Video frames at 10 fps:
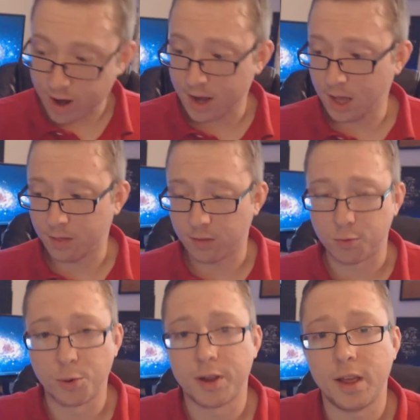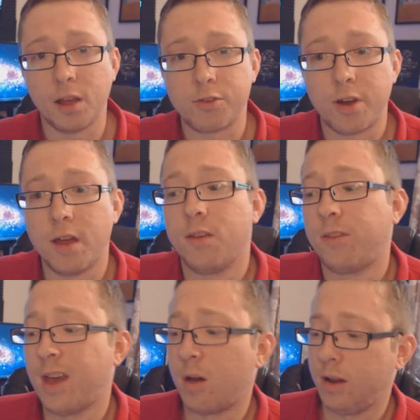try to get this working. I'll try
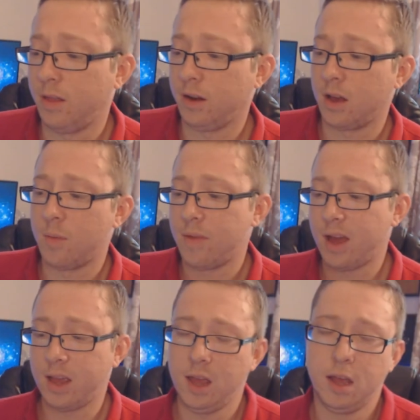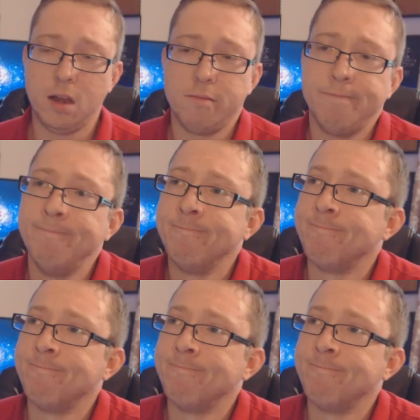this out and then come back in.